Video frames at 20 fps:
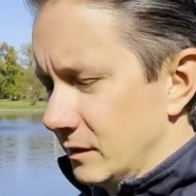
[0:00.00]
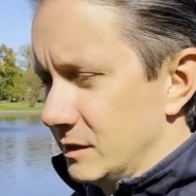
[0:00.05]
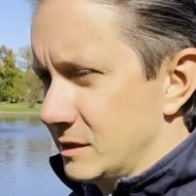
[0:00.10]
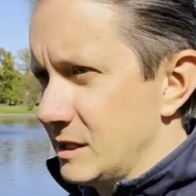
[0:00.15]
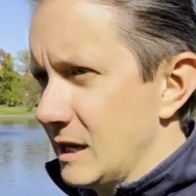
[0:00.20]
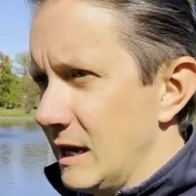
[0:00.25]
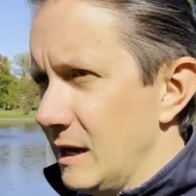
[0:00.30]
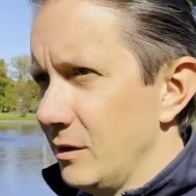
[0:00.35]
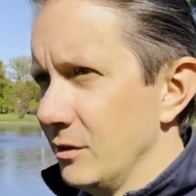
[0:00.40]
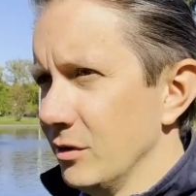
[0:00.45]

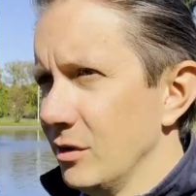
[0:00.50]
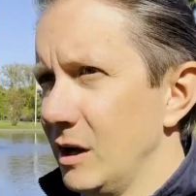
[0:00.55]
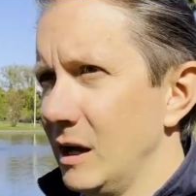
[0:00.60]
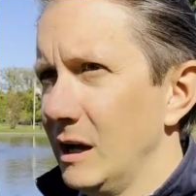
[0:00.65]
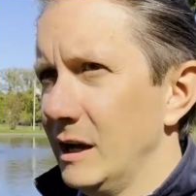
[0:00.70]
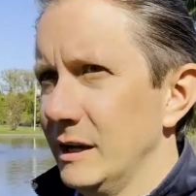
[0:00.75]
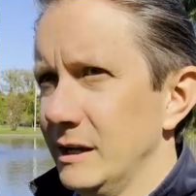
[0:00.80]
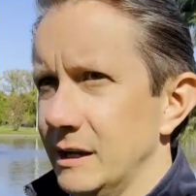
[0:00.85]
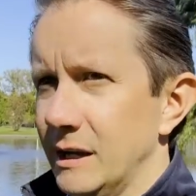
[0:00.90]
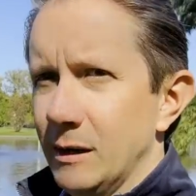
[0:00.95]
town
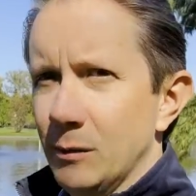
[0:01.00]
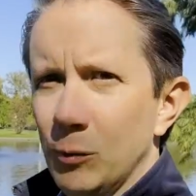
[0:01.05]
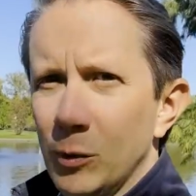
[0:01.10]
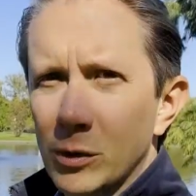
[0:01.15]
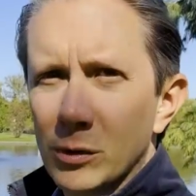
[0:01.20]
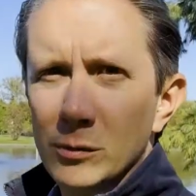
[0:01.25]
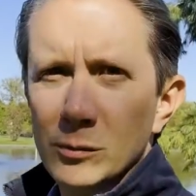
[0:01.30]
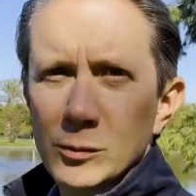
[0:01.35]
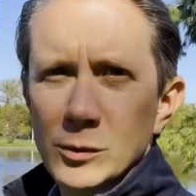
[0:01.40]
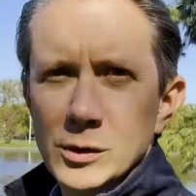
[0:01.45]
line, and
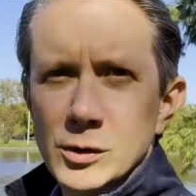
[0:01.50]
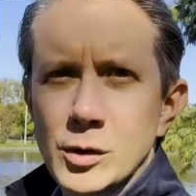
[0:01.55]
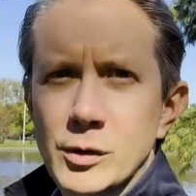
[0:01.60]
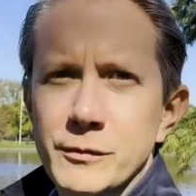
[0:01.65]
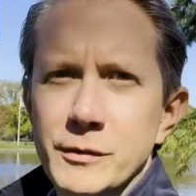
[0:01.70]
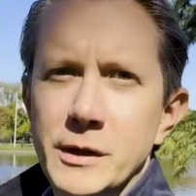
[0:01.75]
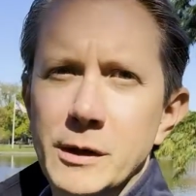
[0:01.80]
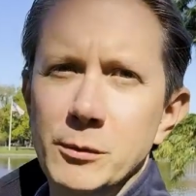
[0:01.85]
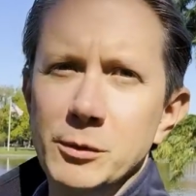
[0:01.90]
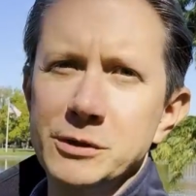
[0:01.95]
we'll go
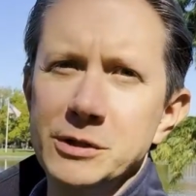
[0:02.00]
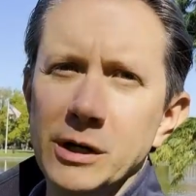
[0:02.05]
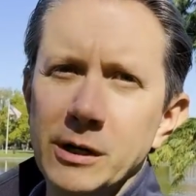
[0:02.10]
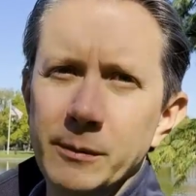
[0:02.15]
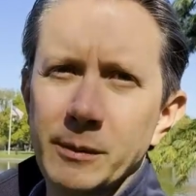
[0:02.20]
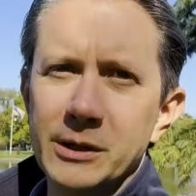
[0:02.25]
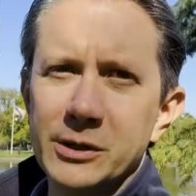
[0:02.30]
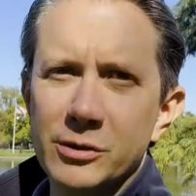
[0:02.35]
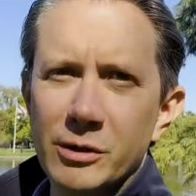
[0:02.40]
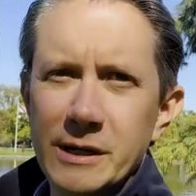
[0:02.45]
over there. We'll talk
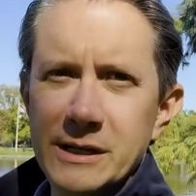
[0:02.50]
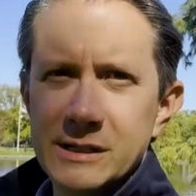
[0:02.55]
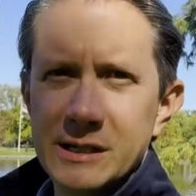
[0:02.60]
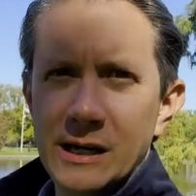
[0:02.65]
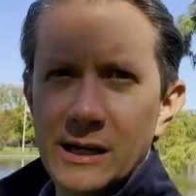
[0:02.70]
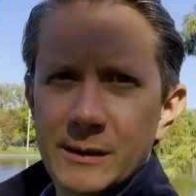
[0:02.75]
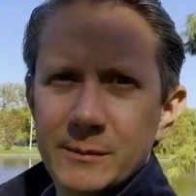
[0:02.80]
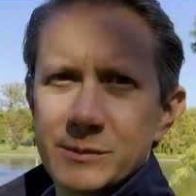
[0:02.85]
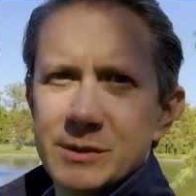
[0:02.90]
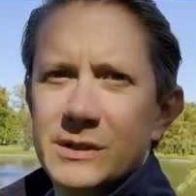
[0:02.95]
about train
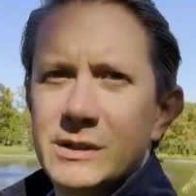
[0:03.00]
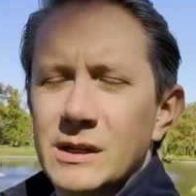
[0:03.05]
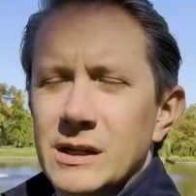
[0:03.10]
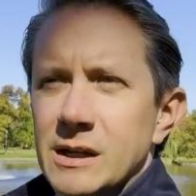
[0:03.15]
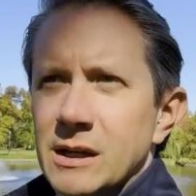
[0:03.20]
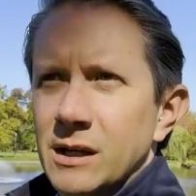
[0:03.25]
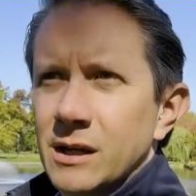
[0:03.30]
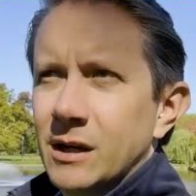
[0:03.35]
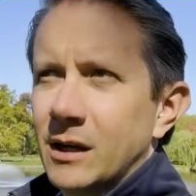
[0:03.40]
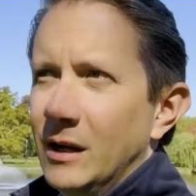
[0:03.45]
times.
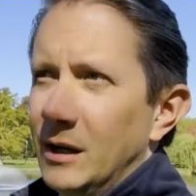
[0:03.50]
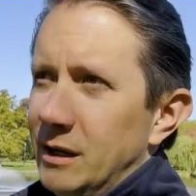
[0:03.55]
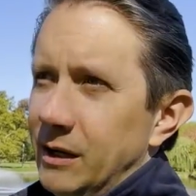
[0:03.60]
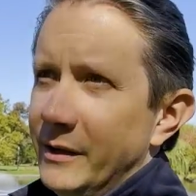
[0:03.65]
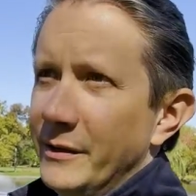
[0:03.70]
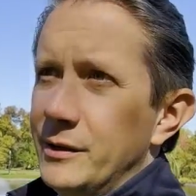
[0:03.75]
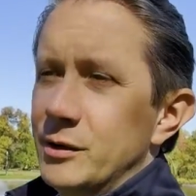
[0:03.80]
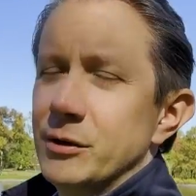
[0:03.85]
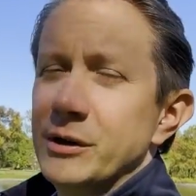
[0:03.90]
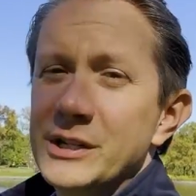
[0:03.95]

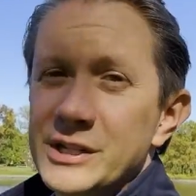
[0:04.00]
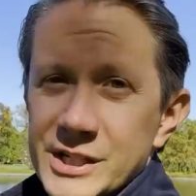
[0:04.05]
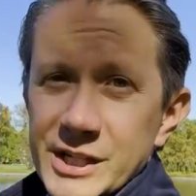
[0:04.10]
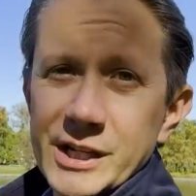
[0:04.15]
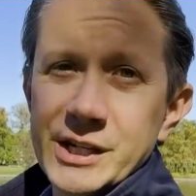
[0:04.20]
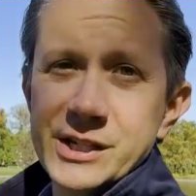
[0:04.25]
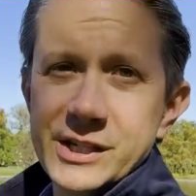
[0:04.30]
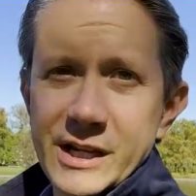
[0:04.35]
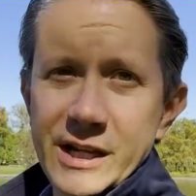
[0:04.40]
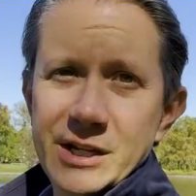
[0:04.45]
There is
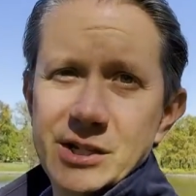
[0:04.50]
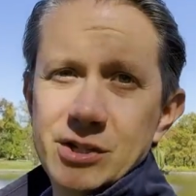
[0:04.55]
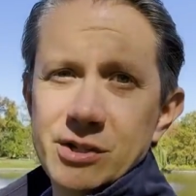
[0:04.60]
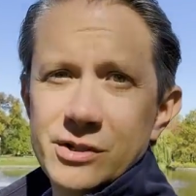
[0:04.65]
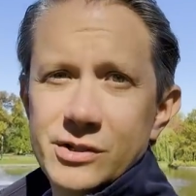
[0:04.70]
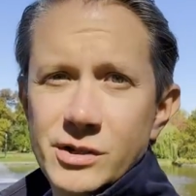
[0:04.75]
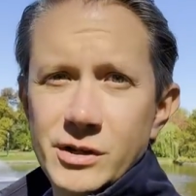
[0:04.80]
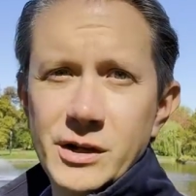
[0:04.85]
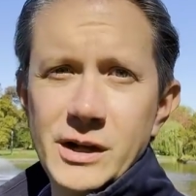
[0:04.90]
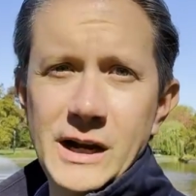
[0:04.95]
6
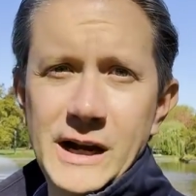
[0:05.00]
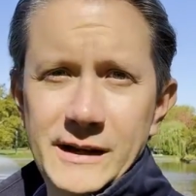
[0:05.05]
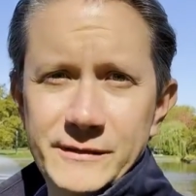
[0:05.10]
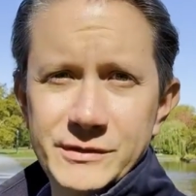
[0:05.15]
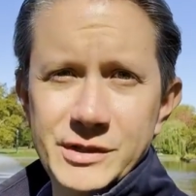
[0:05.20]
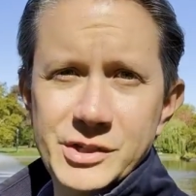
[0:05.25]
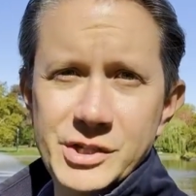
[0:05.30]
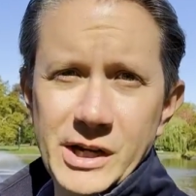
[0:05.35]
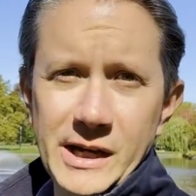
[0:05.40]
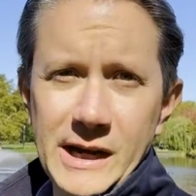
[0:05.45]
stations, so you're gonna have
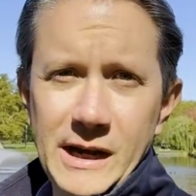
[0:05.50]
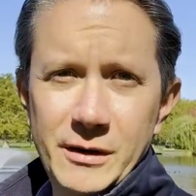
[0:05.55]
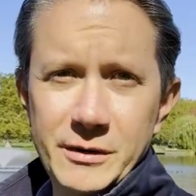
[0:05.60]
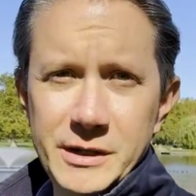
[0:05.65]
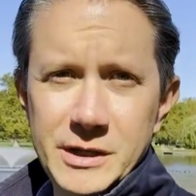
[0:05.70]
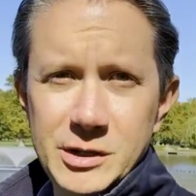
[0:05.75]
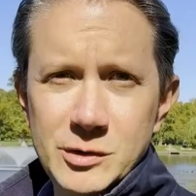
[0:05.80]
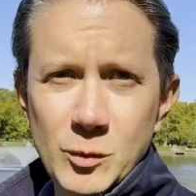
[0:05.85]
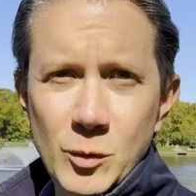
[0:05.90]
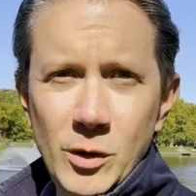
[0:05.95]
to check out
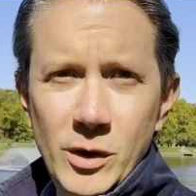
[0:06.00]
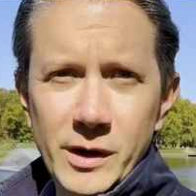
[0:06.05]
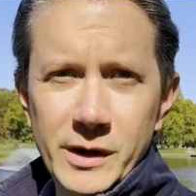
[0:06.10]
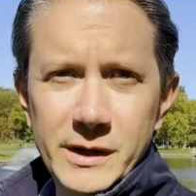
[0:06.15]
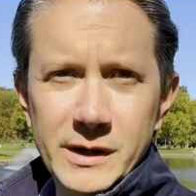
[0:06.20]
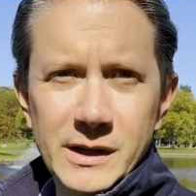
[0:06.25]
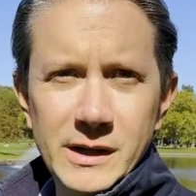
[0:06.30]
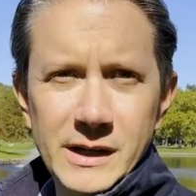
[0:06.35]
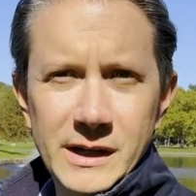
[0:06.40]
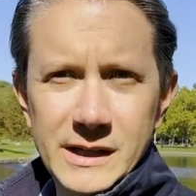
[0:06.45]
each
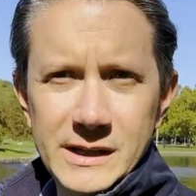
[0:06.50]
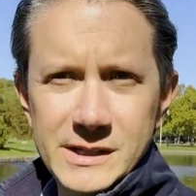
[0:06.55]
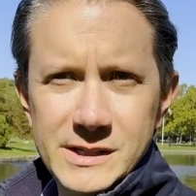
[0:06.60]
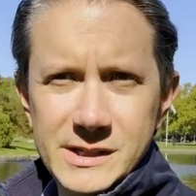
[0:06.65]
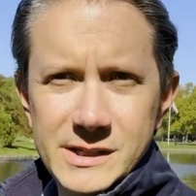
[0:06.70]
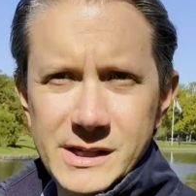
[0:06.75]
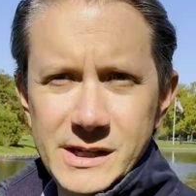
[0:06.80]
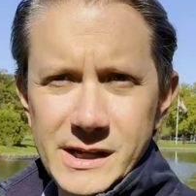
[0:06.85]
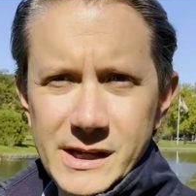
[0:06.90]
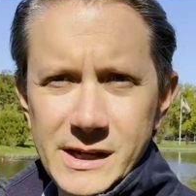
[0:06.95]
one and
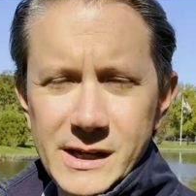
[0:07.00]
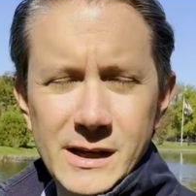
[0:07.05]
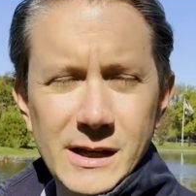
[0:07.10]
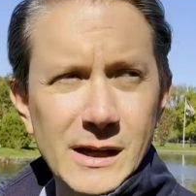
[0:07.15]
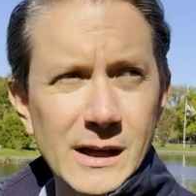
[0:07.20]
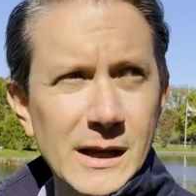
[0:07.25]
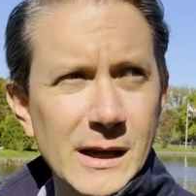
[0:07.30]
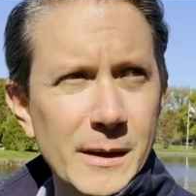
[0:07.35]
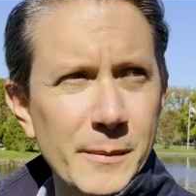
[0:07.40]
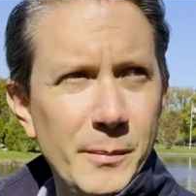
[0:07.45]
see.
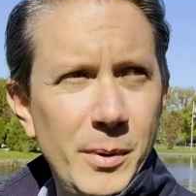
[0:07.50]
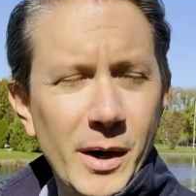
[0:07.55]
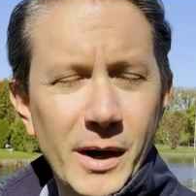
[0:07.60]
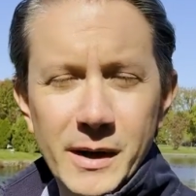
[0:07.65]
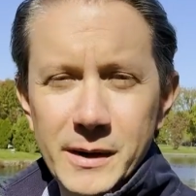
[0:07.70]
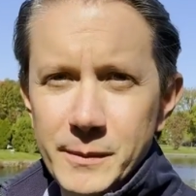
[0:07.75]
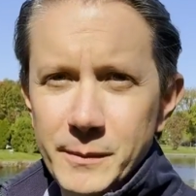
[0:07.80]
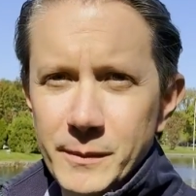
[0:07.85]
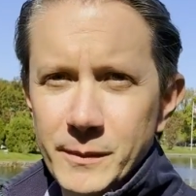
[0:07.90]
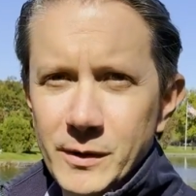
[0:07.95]

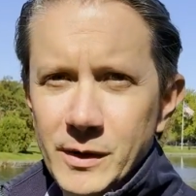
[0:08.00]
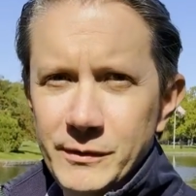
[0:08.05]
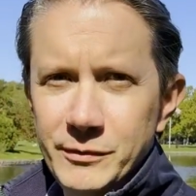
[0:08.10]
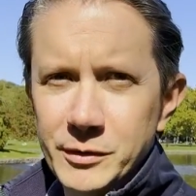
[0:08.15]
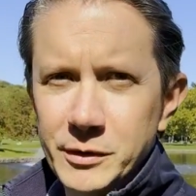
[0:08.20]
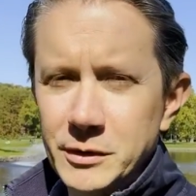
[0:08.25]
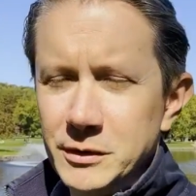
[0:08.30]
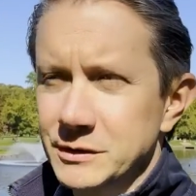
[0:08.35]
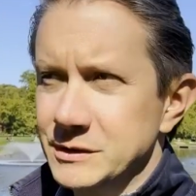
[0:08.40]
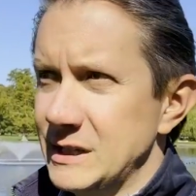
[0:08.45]
But lovely
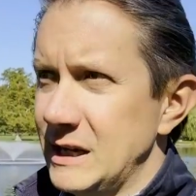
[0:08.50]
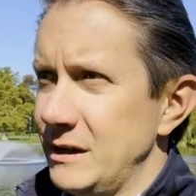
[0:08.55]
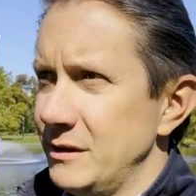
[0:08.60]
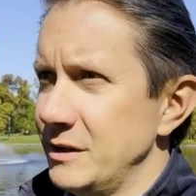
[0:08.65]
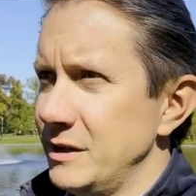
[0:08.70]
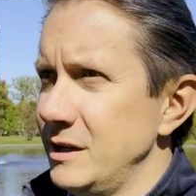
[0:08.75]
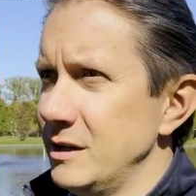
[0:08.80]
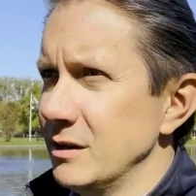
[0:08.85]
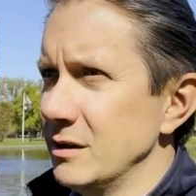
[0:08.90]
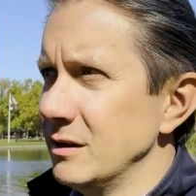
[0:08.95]
little town
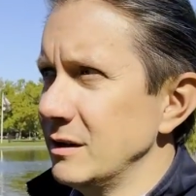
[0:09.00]
here,